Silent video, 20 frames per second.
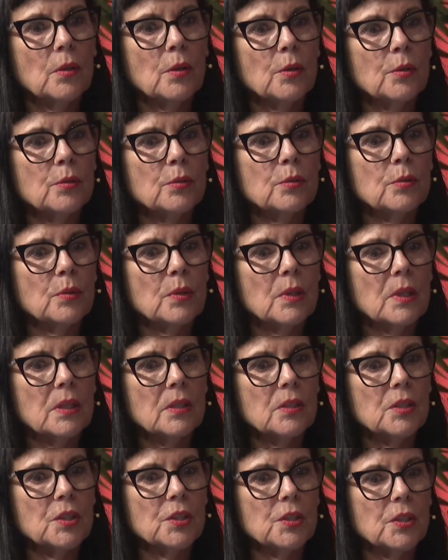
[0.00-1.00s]
who
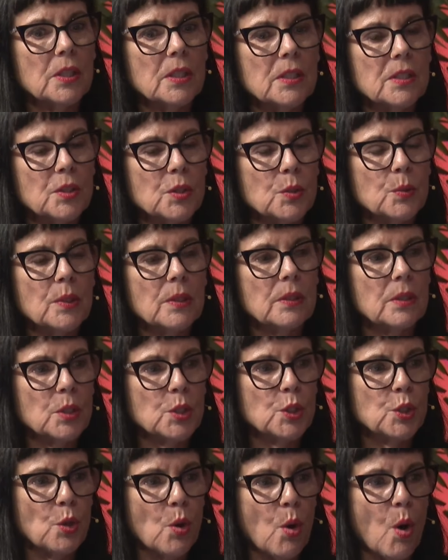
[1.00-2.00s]
is doing the
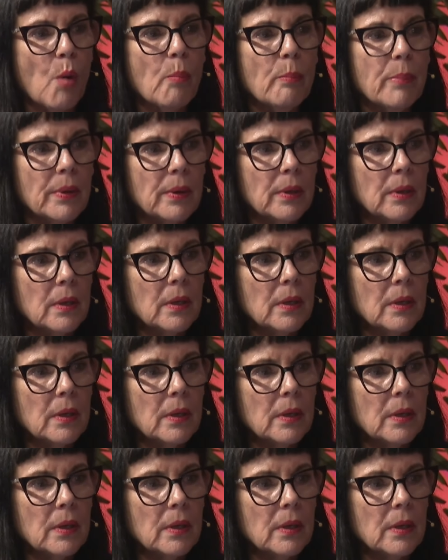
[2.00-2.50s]
job?